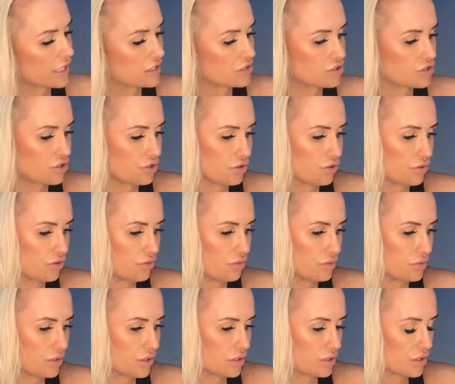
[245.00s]
get
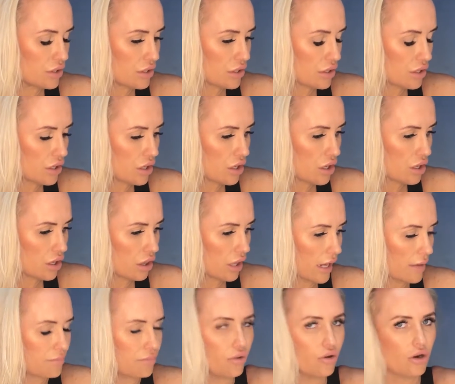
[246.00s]
too
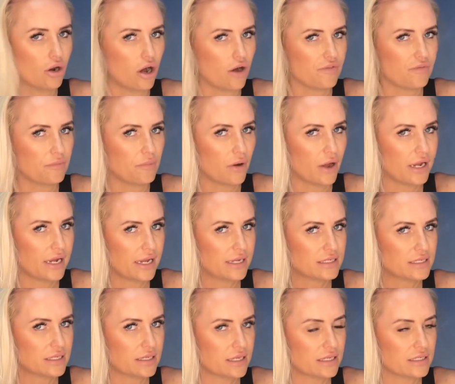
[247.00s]
put off by an
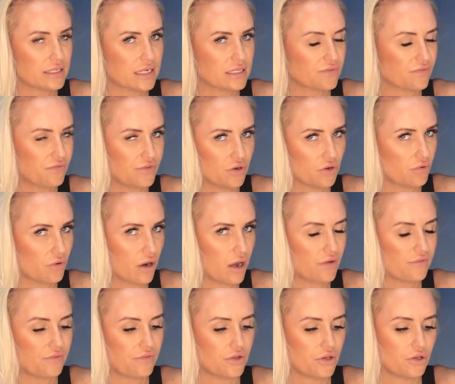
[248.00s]
answer that doesn't feel
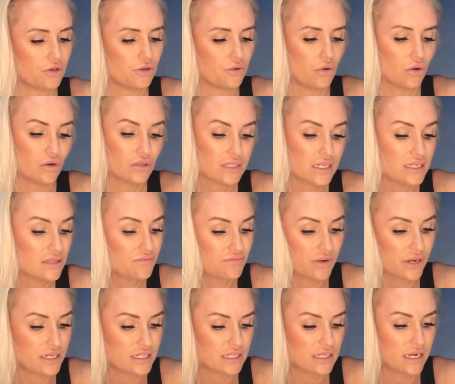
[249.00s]
right for you or doesn't
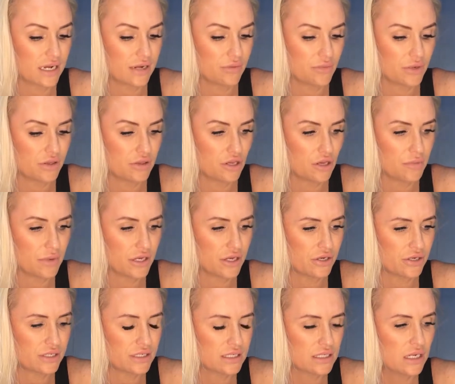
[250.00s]
resonate with you,
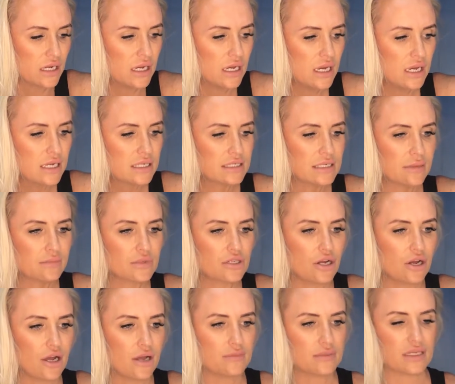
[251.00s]
because
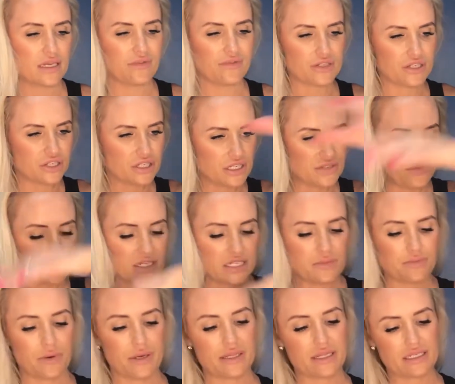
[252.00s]
sometimes, and if it's just for
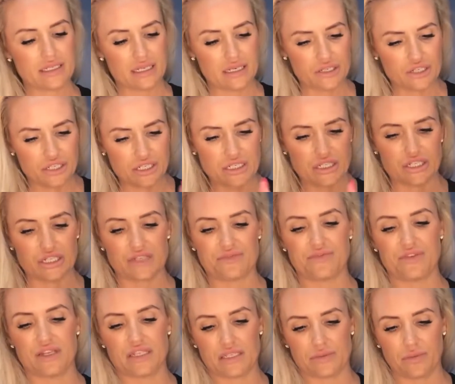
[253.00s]
this week, this energy is
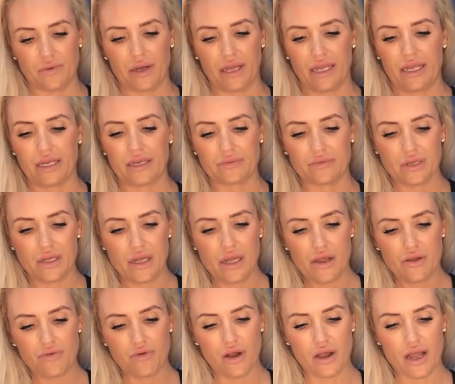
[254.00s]
just for this week,
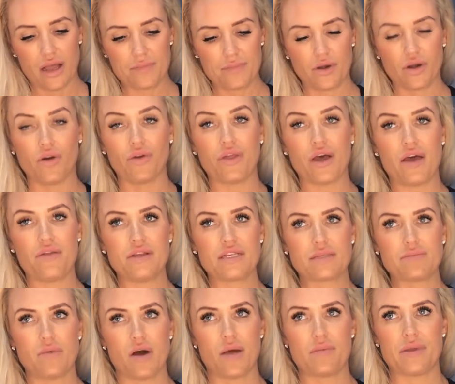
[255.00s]
right? But although
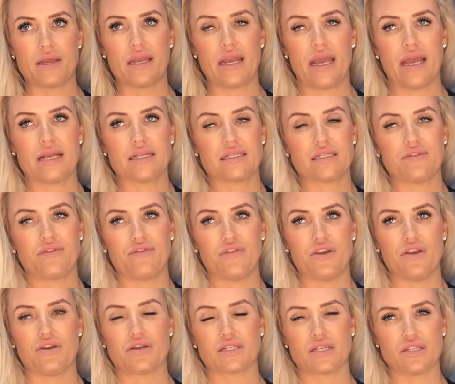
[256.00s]
this might be an answer for
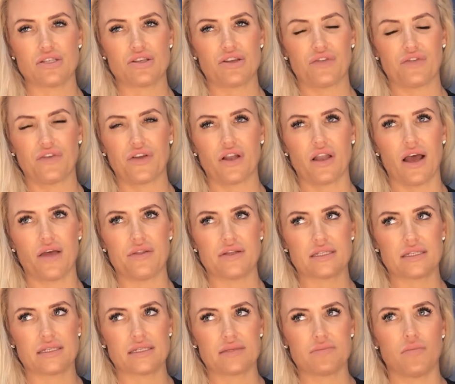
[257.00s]
you, because I do feel like
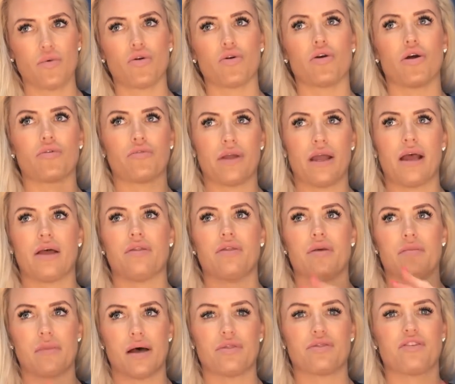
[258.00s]
this is more around
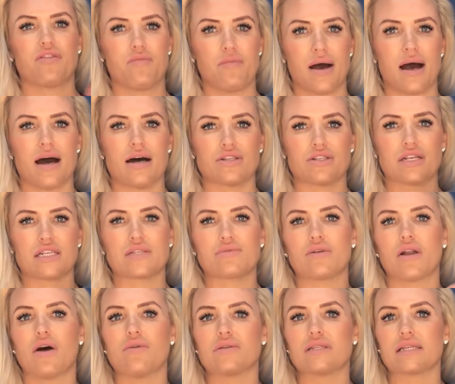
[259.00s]
the month of March. That's
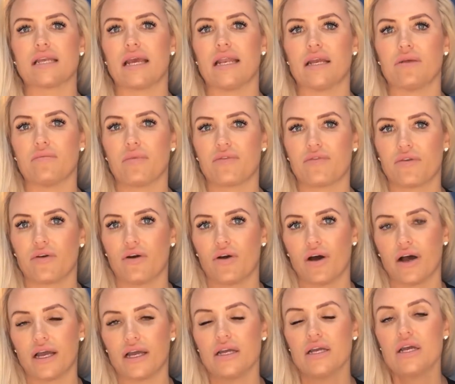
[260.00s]
what I was getting before
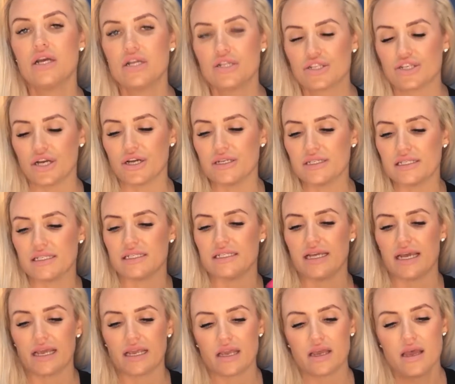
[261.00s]
I chose the
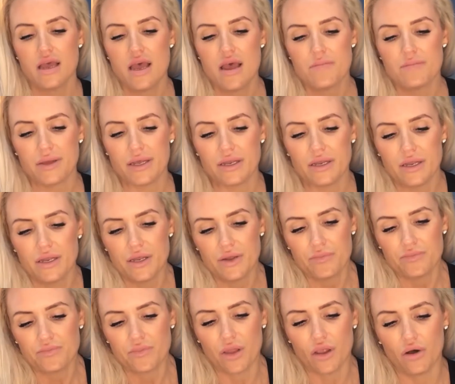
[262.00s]
deck. But
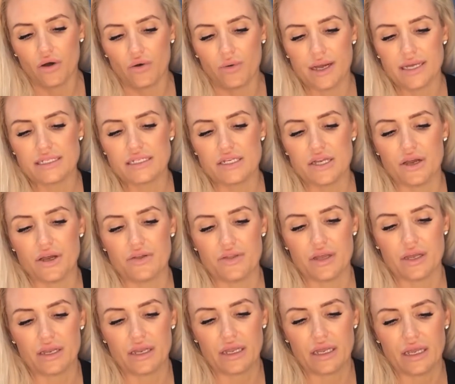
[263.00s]
always know
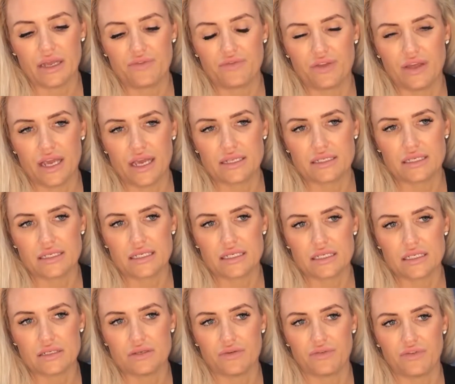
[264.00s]
that if the answer
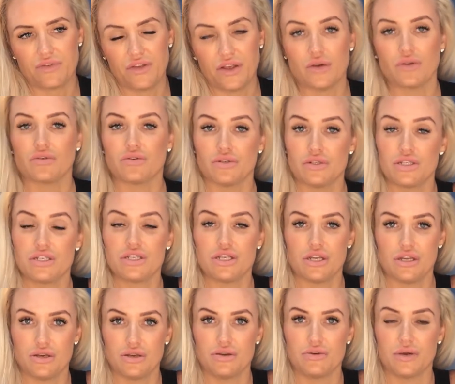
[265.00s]
doesn't feel good
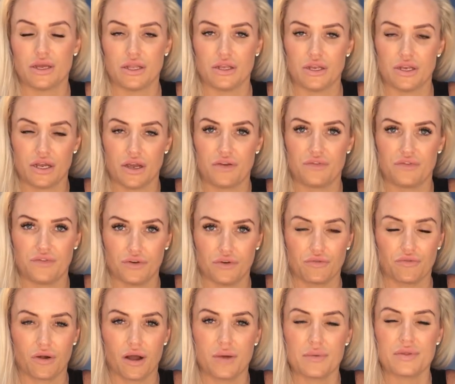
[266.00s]
to you and you don't
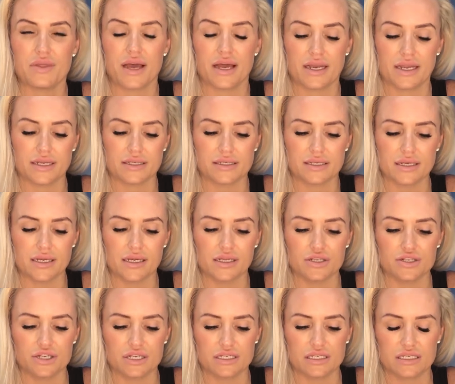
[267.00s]
feel right with that
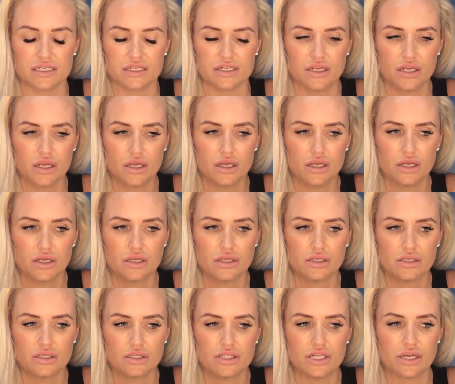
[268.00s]
answer, just
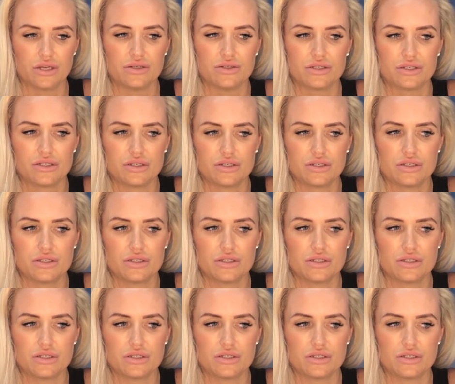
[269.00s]
don't